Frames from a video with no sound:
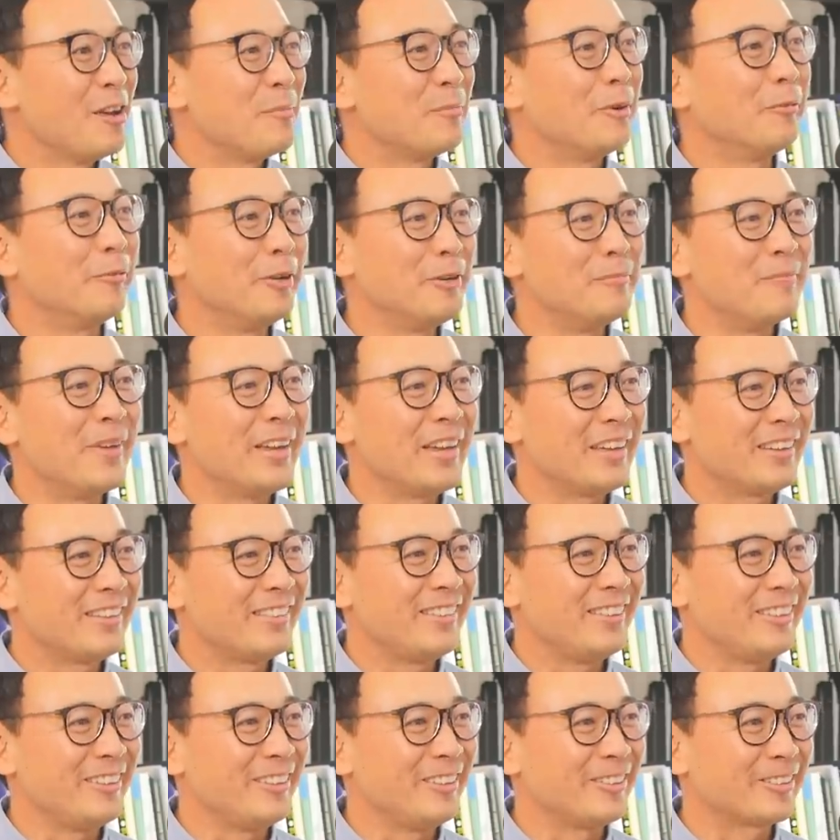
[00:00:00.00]
But we
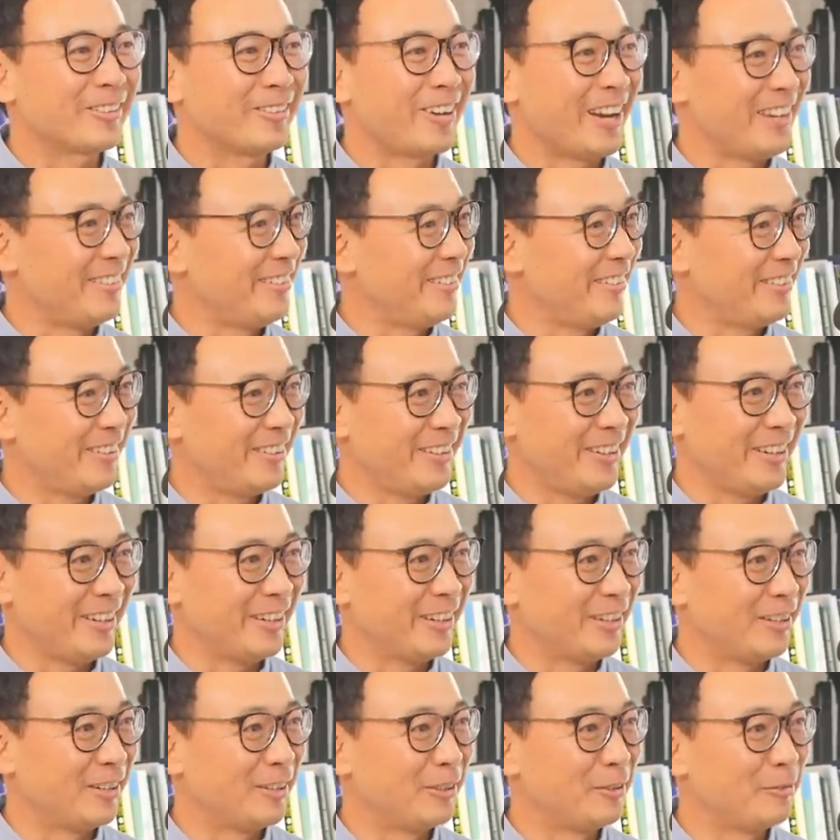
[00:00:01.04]
make these
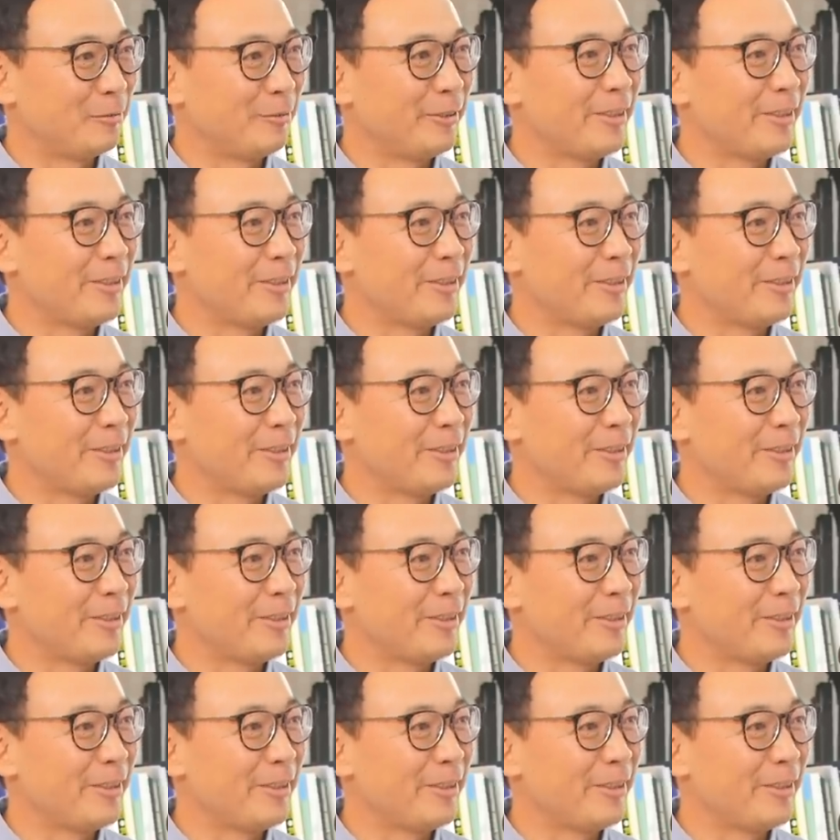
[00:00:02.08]
criteria